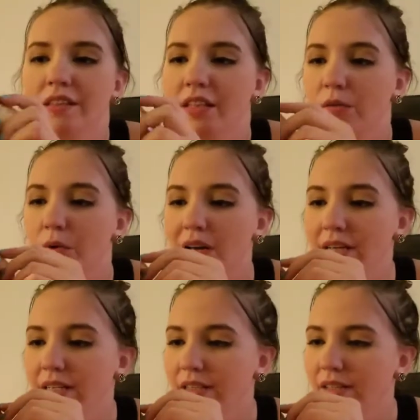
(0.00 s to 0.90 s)
There
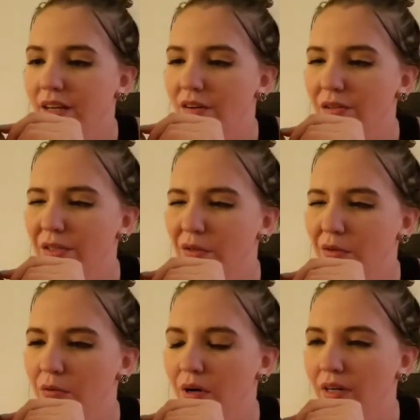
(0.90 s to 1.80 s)
was
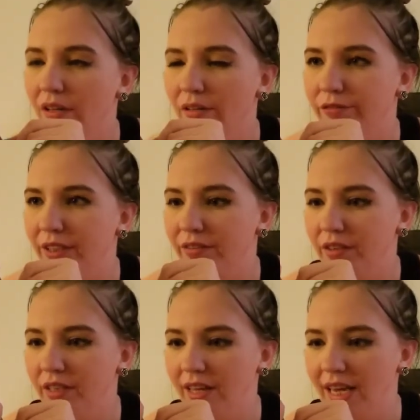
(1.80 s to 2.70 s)
also another flavor
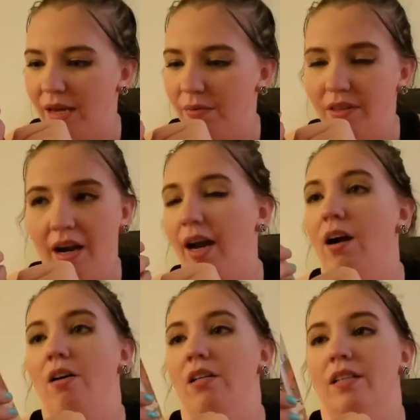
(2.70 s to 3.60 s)
that they came in that I
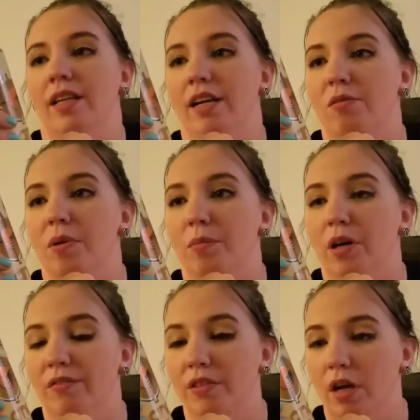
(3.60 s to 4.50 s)
honestly can't remember
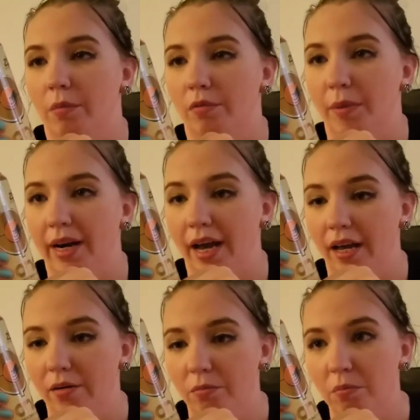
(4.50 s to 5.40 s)
off the top of my
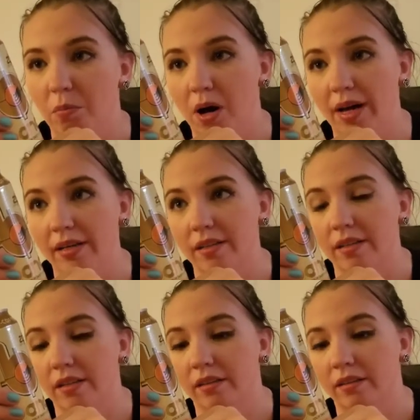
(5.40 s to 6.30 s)
head, but
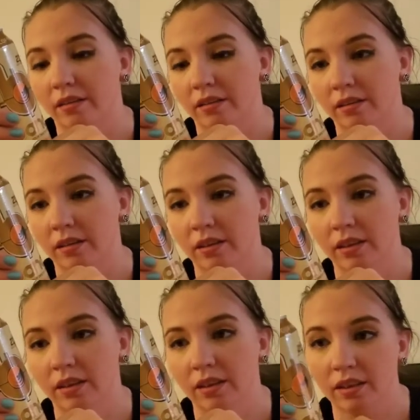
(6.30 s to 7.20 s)

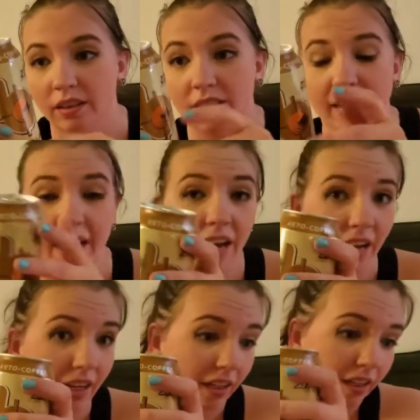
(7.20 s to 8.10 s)

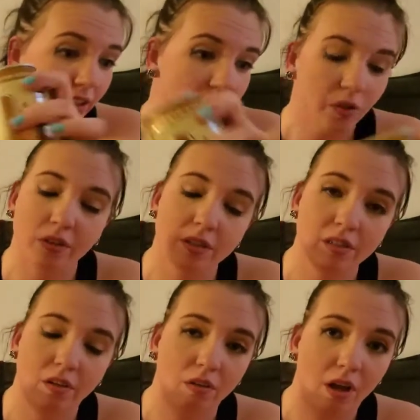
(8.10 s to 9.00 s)
yeah. So there's
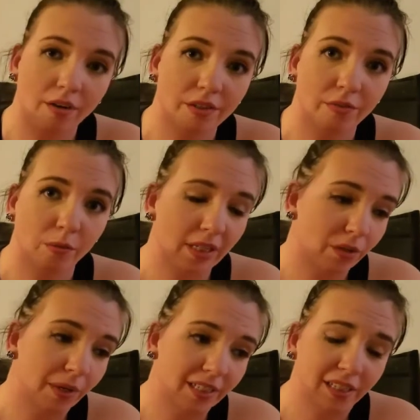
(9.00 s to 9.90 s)
a lot of different ways
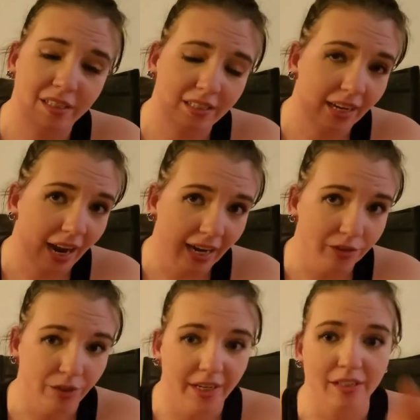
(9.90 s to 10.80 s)
you guys can stay
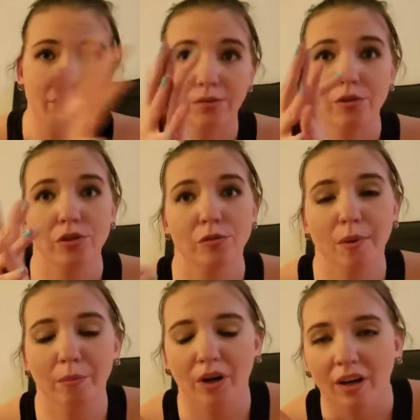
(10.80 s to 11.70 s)
hydrated. So just
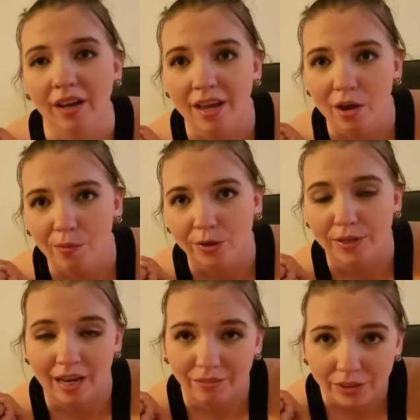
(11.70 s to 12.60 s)
remember, when
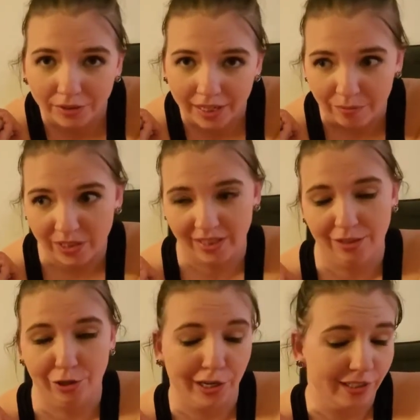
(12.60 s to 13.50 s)
you're having your gaming
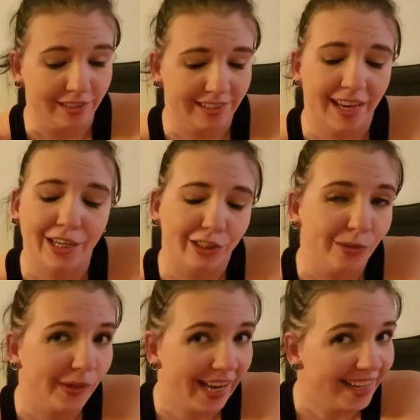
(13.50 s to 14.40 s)
sessions,
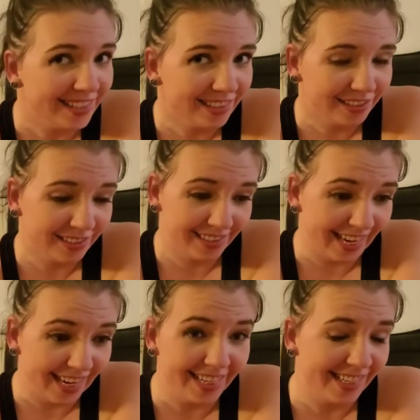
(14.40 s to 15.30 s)
you can still
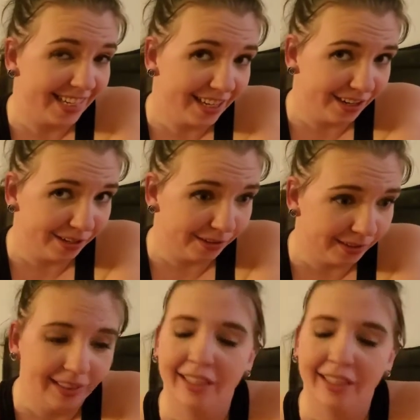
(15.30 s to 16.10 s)
stay keto.